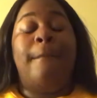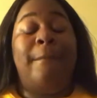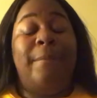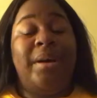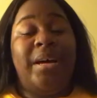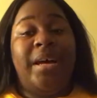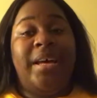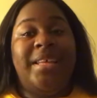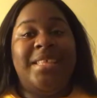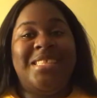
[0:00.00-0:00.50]

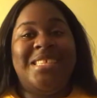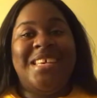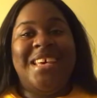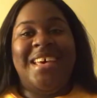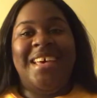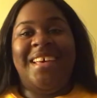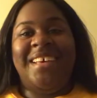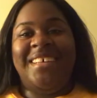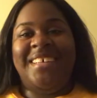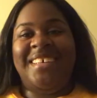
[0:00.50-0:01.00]
But
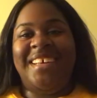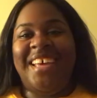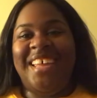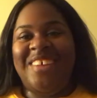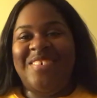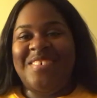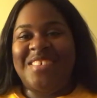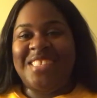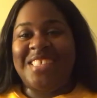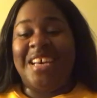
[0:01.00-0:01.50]

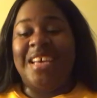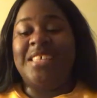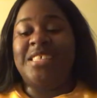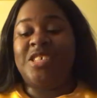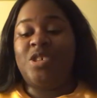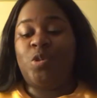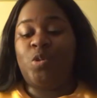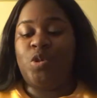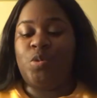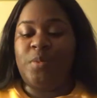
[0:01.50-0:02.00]
anyways, guys,
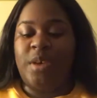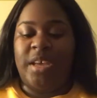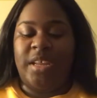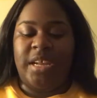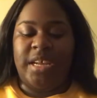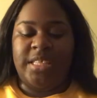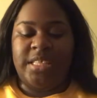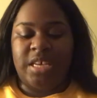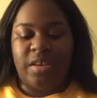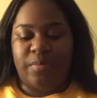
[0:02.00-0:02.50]
this is my
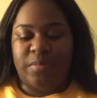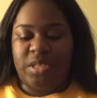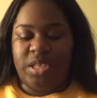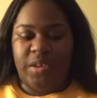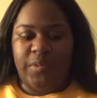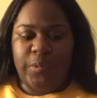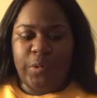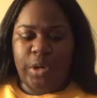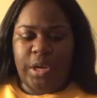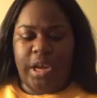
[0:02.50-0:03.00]
nighttime
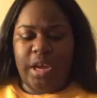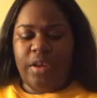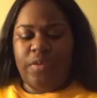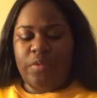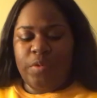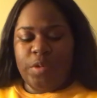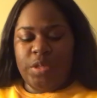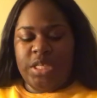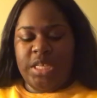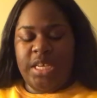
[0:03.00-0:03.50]
skincare
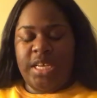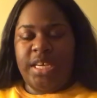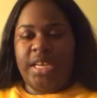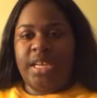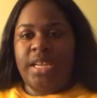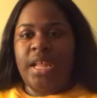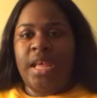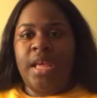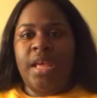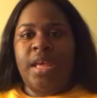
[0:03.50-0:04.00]
routine.